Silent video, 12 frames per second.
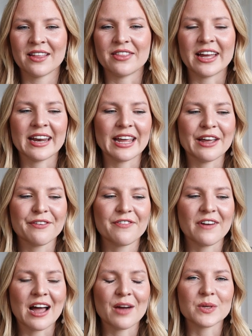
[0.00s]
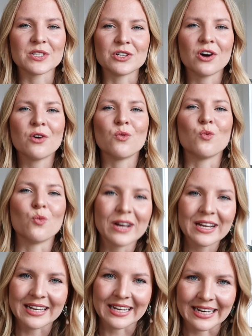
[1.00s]
that if I was not
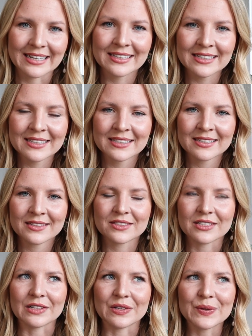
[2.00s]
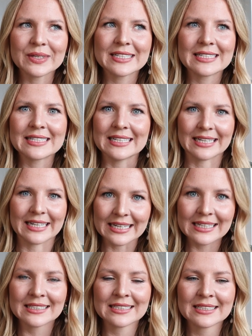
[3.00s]
willing to look
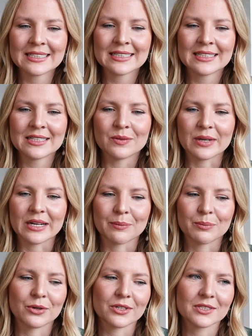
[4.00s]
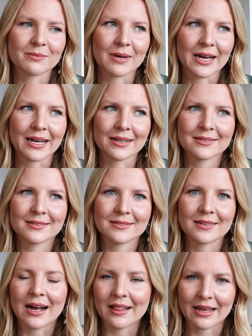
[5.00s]
silly when I put my
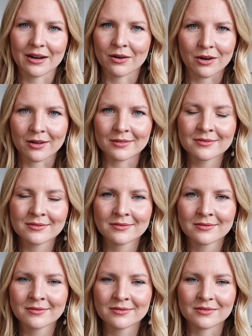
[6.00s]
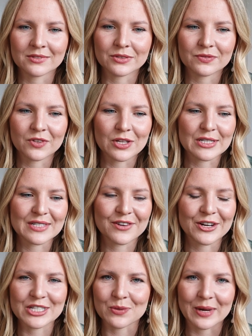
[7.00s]
eyeliner on for those
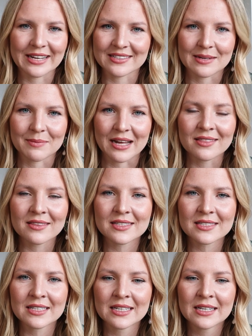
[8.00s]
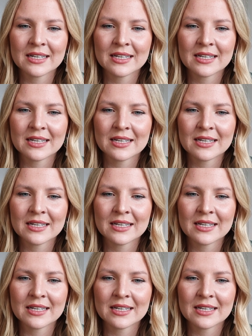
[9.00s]
first weeks and months,